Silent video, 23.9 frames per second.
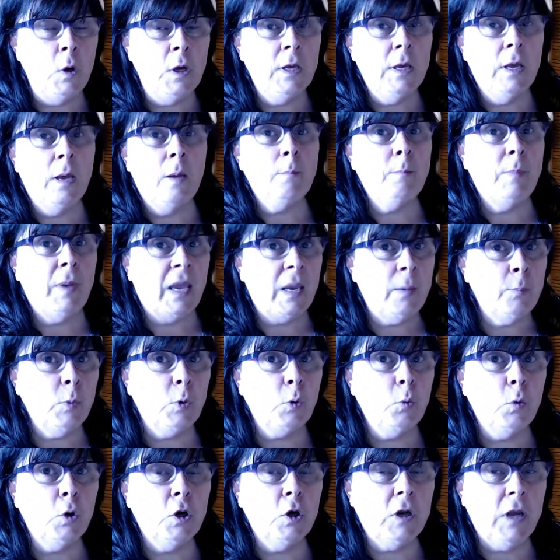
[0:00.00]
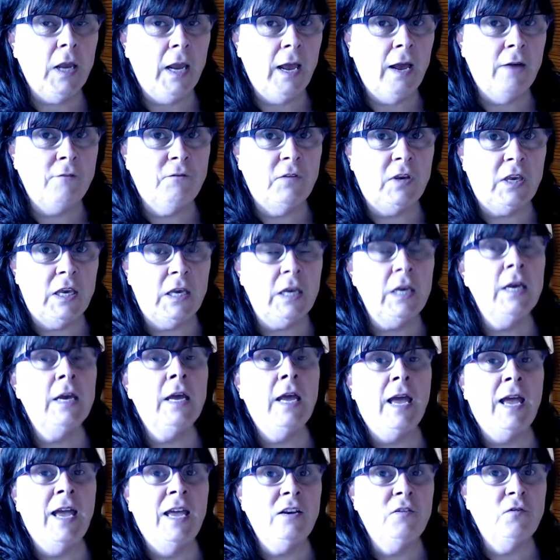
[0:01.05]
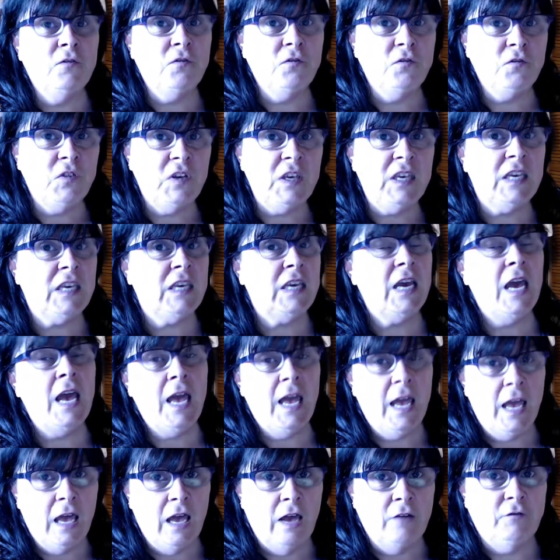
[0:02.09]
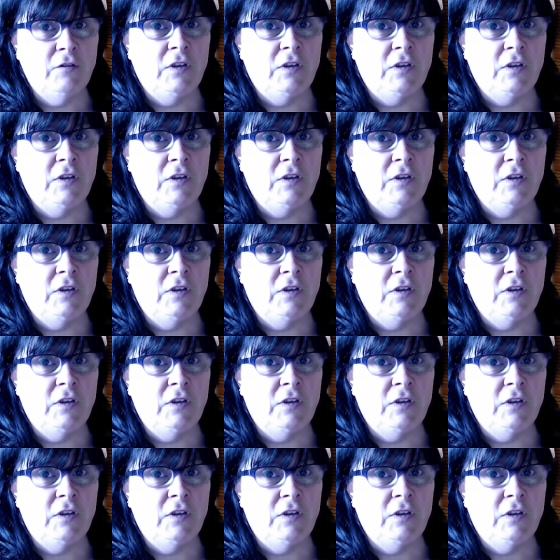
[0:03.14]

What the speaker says: paperwork heavy, and fee heavy.